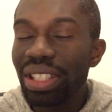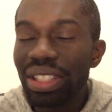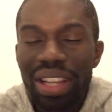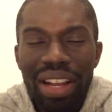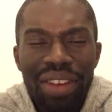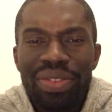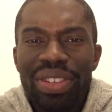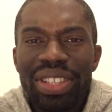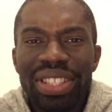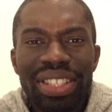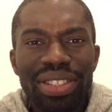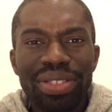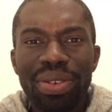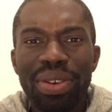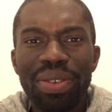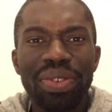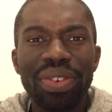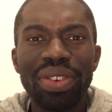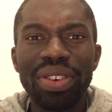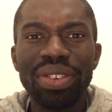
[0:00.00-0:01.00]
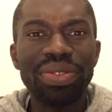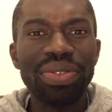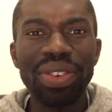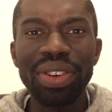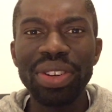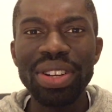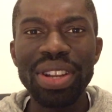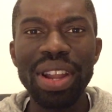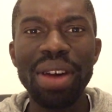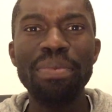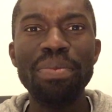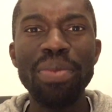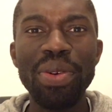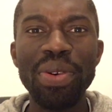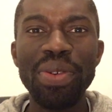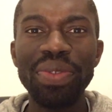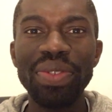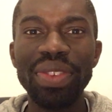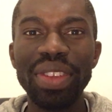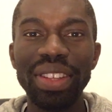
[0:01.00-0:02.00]
I've listened to it for a number
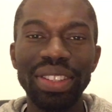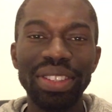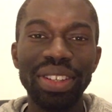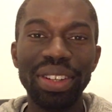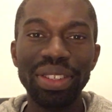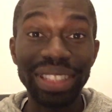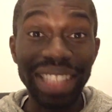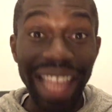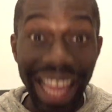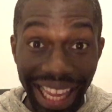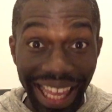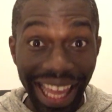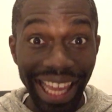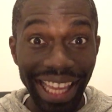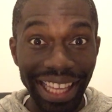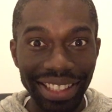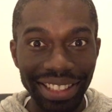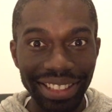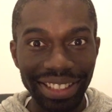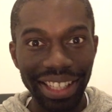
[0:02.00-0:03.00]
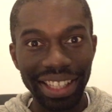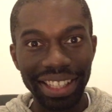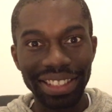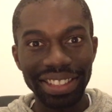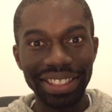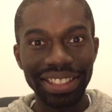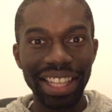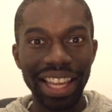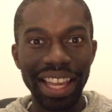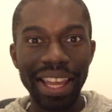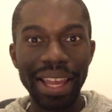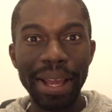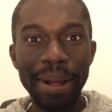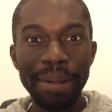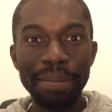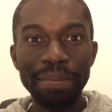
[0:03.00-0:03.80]
of, you know, decades, I can say.